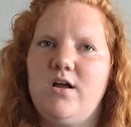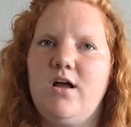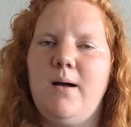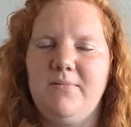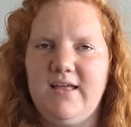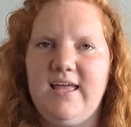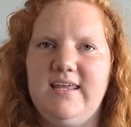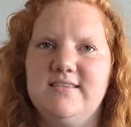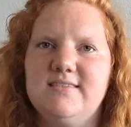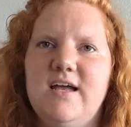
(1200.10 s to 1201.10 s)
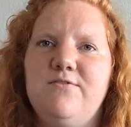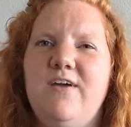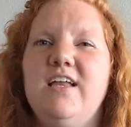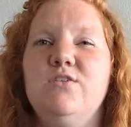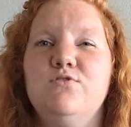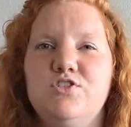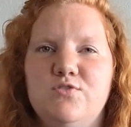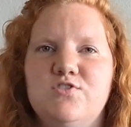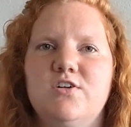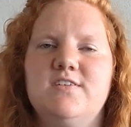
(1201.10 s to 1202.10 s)
complicated stuff, and you do
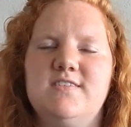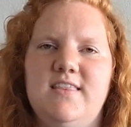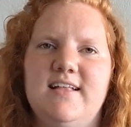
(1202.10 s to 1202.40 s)
start to see